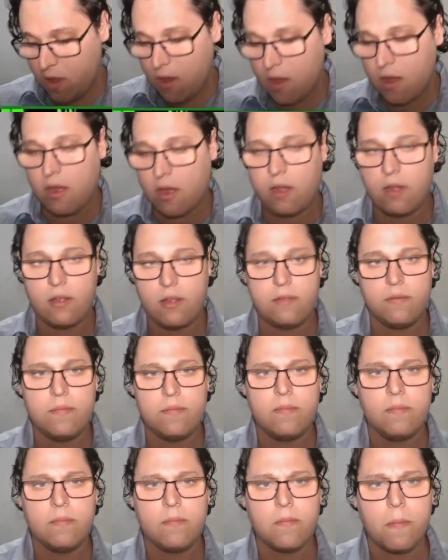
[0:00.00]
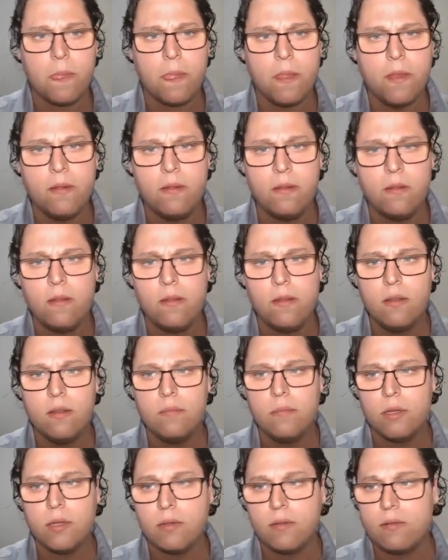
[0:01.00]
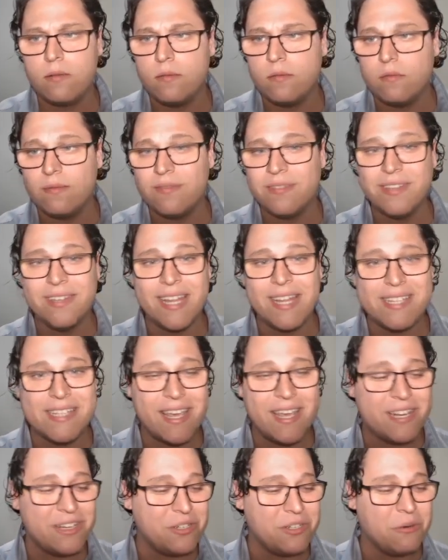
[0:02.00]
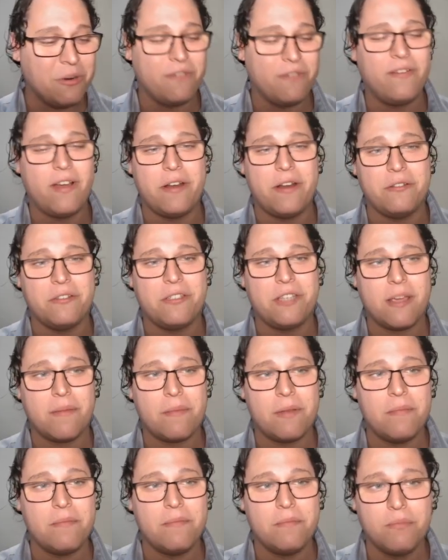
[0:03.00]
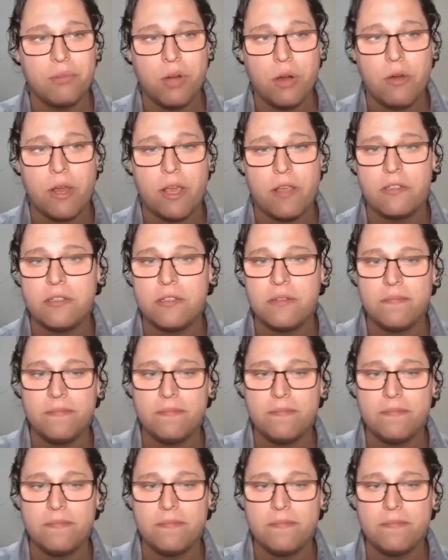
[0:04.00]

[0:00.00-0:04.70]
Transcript: Uh, but let's get into our final segment. Pro days.